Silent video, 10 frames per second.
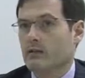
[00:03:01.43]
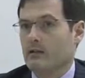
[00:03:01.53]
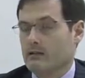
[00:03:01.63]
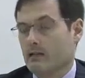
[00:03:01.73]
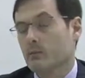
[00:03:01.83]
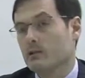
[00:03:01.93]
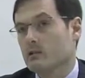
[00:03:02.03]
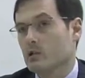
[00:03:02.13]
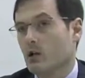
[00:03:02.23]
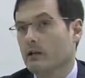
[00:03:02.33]
that there's some
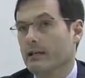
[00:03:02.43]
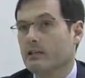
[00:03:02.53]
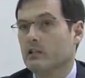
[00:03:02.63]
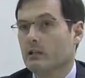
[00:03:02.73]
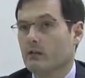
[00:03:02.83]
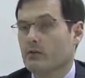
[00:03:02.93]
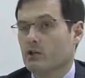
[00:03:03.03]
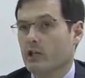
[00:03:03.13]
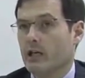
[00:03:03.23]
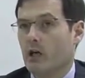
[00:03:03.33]
consolidation of the
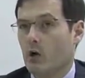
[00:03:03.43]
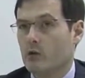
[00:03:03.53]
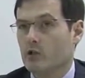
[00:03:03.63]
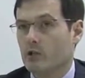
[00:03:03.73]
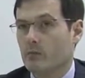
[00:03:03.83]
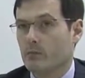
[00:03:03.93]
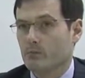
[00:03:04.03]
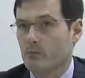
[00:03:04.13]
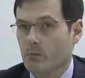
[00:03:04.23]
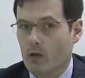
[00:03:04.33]
share ownership.
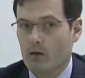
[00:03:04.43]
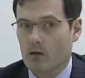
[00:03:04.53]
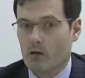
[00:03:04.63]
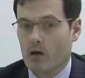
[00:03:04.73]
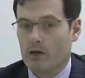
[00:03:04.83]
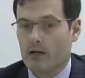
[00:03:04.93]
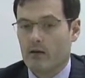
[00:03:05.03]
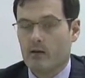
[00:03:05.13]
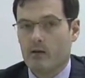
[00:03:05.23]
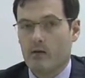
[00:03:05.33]
Okay,
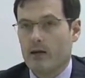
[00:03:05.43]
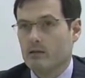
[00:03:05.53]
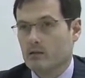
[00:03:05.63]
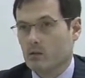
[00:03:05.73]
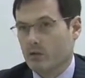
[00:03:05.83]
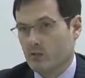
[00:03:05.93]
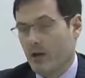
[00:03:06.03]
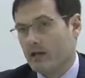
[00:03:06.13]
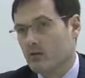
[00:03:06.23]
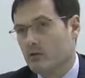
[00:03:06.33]
you then switch
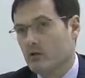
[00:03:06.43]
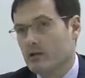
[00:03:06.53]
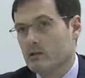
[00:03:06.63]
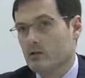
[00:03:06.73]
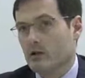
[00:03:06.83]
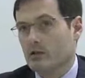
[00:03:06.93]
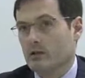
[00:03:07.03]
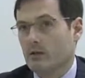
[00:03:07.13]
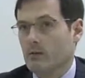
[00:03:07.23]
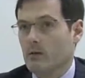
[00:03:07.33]
back to a trust
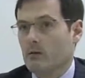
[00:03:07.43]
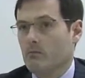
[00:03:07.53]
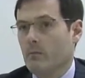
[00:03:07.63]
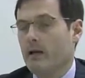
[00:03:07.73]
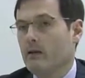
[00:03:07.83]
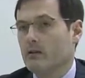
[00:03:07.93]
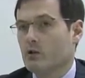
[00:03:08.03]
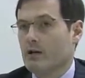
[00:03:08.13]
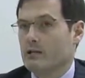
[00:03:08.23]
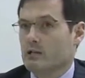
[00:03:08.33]
structure. Many of the
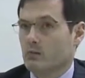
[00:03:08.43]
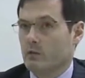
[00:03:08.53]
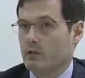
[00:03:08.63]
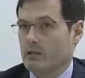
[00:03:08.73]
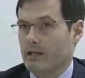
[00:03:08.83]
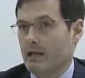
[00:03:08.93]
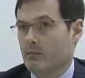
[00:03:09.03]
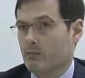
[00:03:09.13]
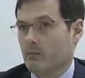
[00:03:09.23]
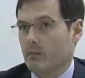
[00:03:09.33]
trusts which are set
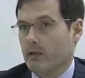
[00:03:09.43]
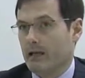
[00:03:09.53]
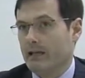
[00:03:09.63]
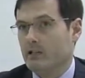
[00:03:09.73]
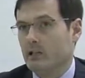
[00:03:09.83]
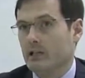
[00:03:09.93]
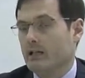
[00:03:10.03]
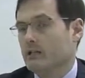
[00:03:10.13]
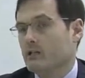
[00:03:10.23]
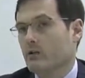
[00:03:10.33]
up in Asia
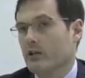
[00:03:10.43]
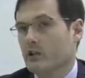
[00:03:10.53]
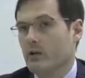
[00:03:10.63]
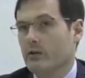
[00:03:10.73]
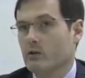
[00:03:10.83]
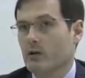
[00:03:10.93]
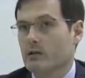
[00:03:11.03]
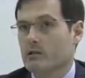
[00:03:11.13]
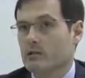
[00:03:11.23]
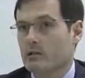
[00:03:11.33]
are discretionary
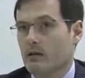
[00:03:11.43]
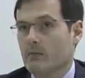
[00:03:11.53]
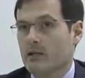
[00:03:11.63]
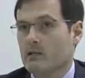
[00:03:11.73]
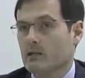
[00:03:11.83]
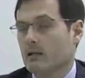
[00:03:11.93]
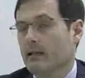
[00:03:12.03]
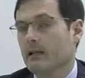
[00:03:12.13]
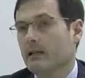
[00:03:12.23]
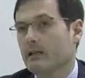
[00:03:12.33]
trusts. That means that
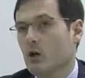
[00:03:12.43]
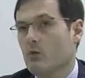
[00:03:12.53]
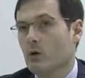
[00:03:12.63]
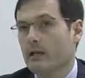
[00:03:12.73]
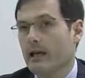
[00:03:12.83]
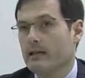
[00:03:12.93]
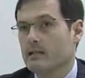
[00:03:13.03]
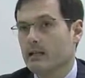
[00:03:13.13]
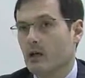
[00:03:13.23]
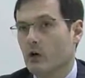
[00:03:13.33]
legally nobody
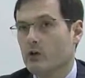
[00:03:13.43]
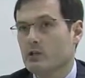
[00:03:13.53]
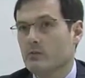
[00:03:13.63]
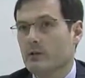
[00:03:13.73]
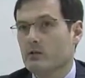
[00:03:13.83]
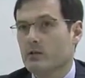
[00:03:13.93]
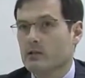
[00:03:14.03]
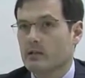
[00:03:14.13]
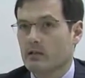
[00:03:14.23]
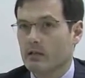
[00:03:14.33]
has any ownership
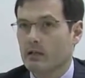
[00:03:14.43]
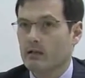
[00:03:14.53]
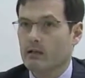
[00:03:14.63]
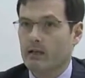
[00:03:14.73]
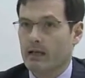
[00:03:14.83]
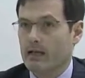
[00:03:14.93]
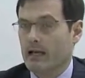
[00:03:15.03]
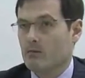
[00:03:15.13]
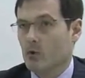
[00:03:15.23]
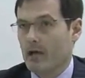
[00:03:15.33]
interest in the
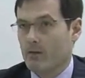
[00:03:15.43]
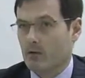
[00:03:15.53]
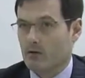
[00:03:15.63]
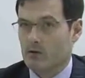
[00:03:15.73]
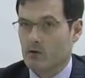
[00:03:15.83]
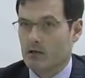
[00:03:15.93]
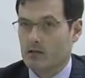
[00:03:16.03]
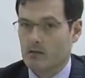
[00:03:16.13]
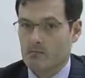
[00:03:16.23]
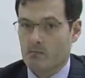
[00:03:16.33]
income or capital of the
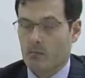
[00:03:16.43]
trust.